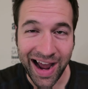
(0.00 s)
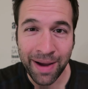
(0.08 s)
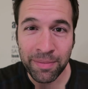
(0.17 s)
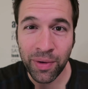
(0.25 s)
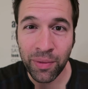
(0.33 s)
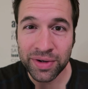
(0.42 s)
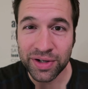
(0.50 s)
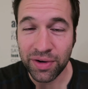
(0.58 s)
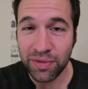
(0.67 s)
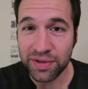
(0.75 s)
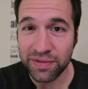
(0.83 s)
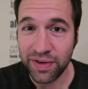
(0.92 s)
I'm going to
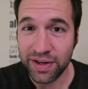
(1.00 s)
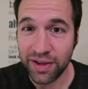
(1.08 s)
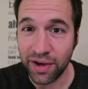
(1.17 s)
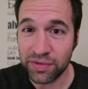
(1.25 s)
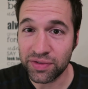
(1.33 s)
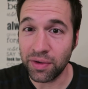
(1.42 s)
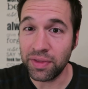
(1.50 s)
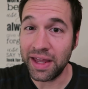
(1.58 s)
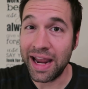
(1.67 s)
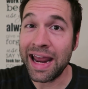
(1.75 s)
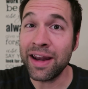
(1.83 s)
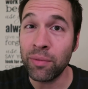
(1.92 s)
do this video so
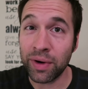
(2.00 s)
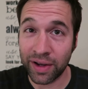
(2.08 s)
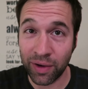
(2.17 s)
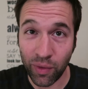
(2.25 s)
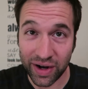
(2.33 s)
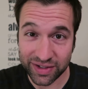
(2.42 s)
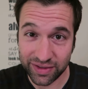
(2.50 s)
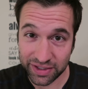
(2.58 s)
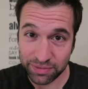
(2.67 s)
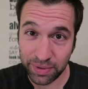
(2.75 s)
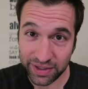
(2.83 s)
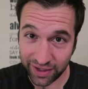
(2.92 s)
that anyone can watch
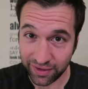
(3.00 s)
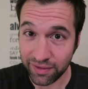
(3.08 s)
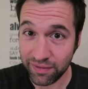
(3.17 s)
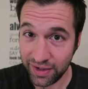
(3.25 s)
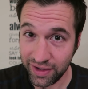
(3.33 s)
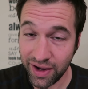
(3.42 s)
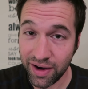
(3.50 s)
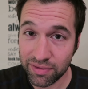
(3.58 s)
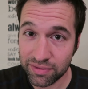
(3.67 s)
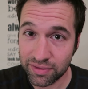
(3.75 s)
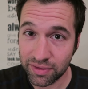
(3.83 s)
this particular video.